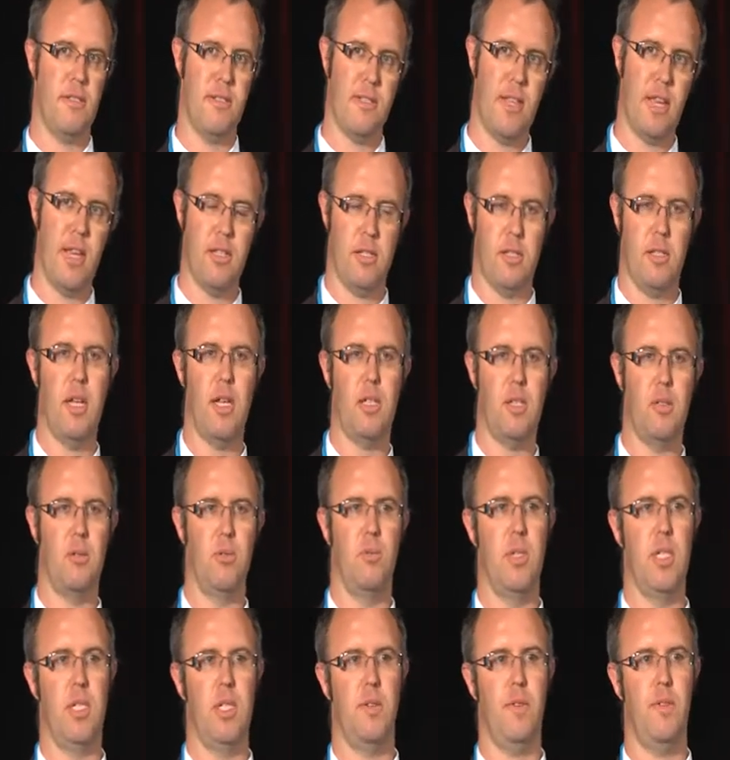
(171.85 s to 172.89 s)
That's a
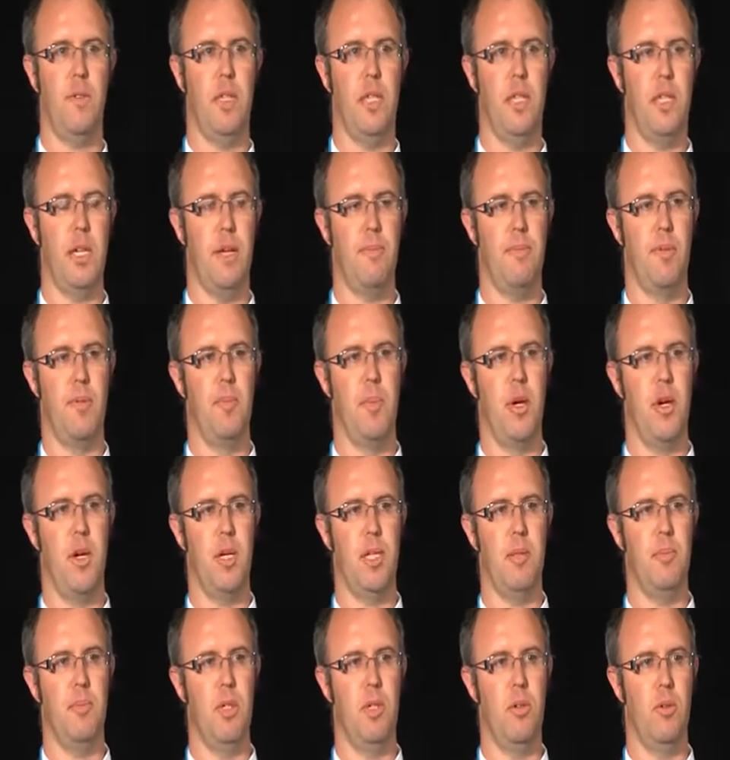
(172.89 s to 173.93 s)
risk for
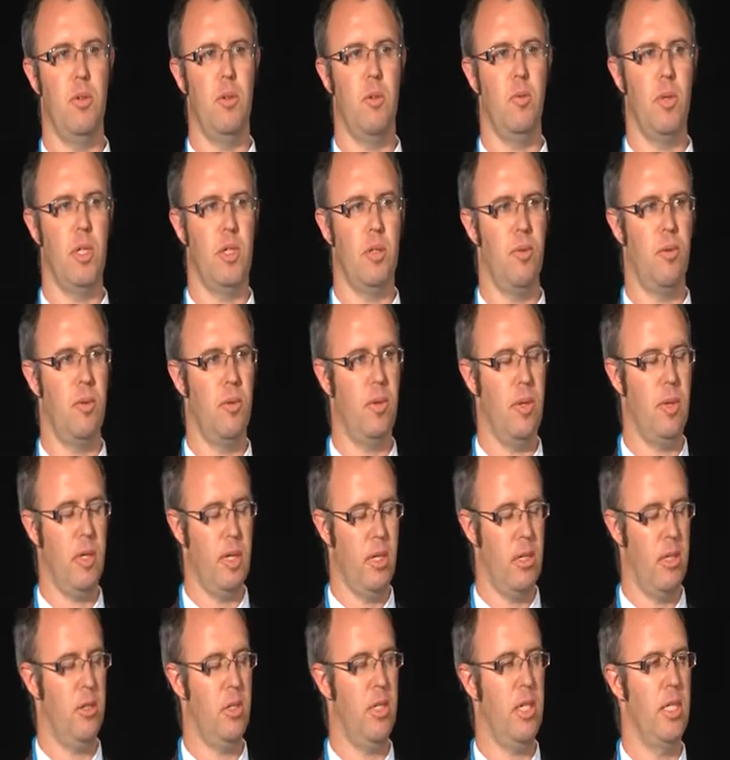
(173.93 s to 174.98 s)
mining mineral
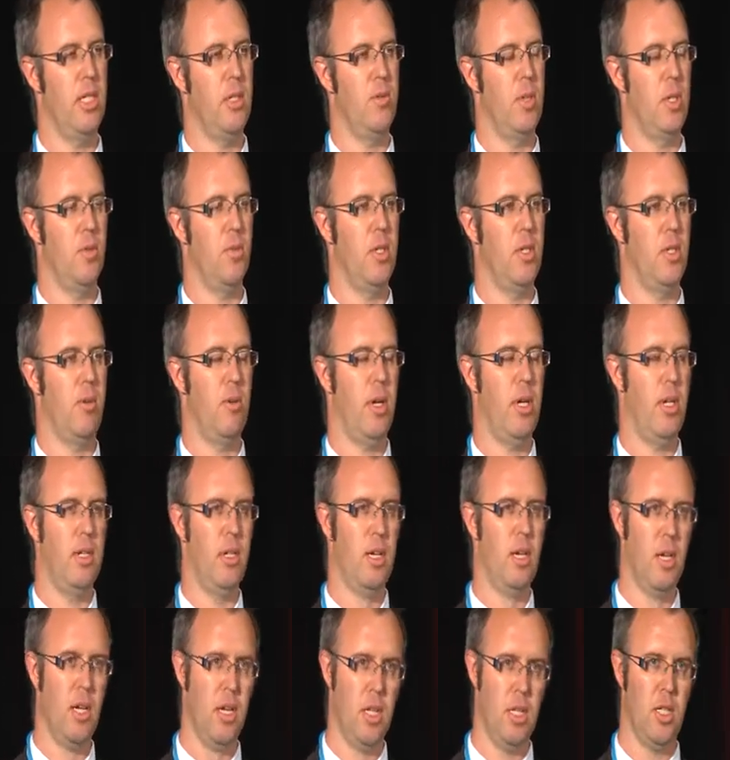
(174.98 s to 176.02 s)
industries which want to run
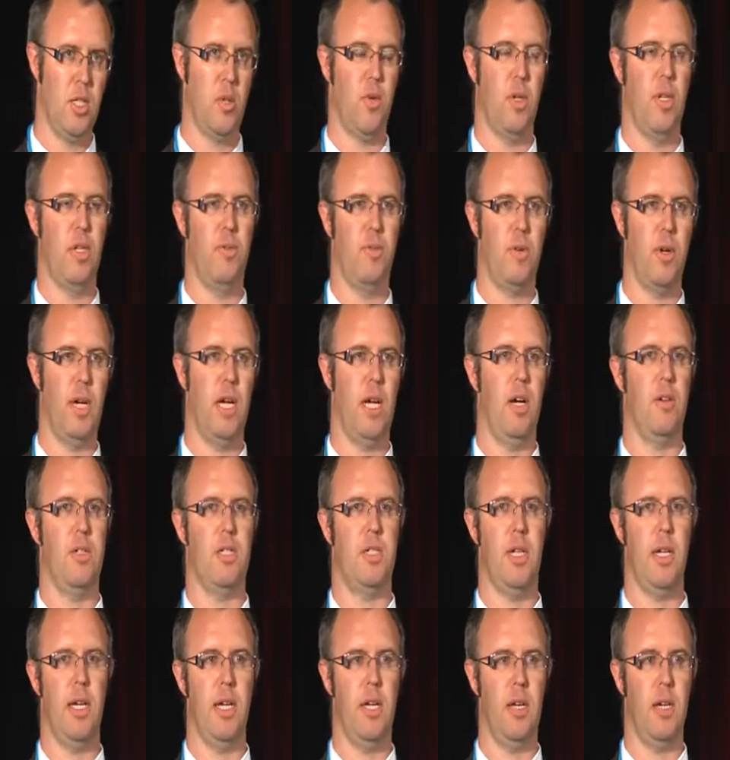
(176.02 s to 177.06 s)
24 hours a
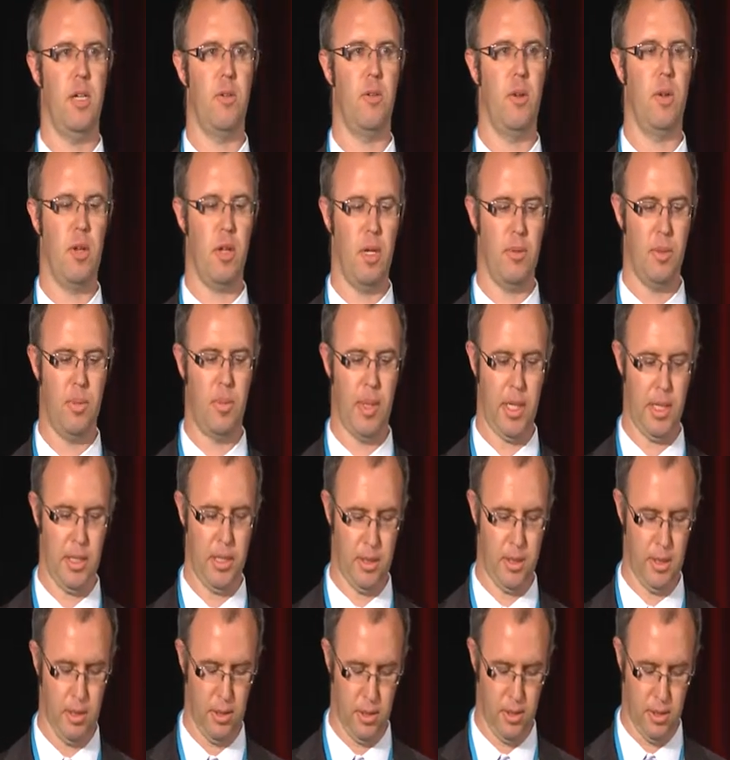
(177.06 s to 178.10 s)
day on a reliable
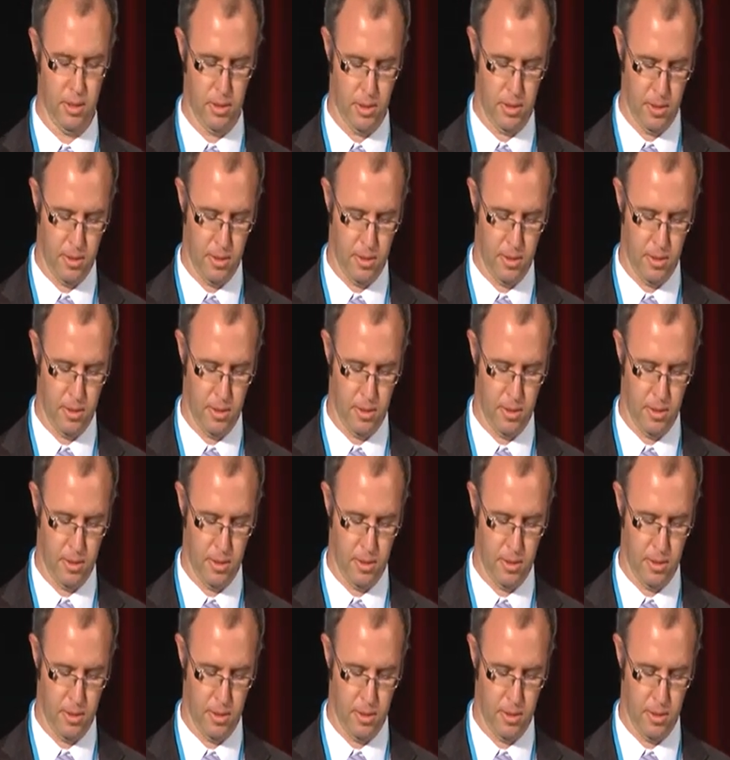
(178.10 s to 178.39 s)
basis.